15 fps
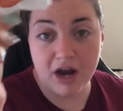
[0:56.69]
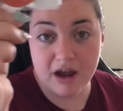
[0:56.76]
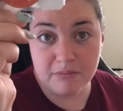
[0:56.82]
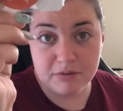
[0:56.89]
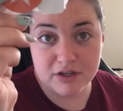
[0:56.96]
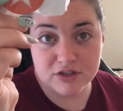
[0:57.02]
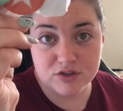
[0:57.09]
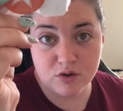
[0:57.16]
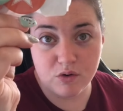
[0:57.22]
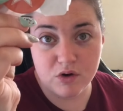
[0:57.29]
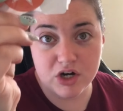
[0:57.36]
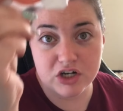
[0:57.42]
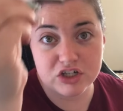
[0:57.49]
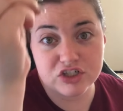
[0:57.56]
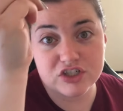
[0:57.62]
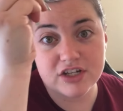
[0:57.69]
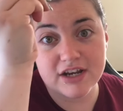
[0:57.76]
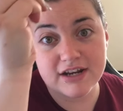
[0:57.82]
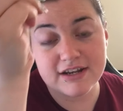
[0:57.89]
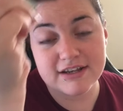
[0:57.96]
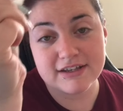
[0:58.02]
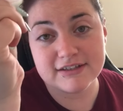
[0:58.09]
happy it's orange.
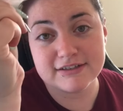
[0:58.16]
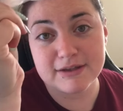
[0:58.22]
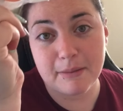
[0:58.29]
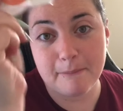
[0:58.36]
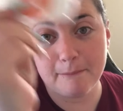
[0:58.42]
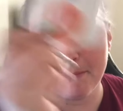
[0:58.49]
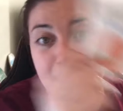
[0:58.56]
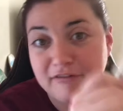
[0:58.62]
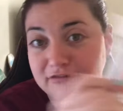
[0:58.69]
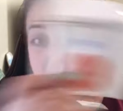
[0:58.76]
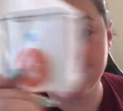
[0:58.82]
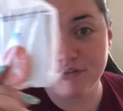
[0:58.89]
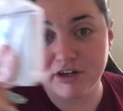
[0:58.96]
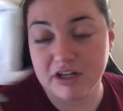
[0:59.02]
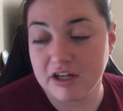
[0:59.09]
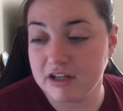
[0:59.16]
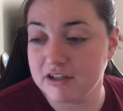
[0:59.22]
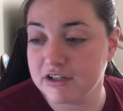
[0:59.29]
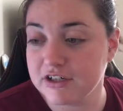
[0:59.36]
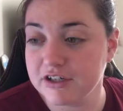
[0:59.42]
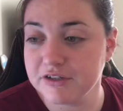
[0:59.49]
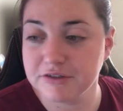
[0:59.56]
It is my favorite
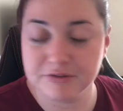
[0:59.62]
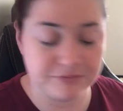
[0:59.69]
color.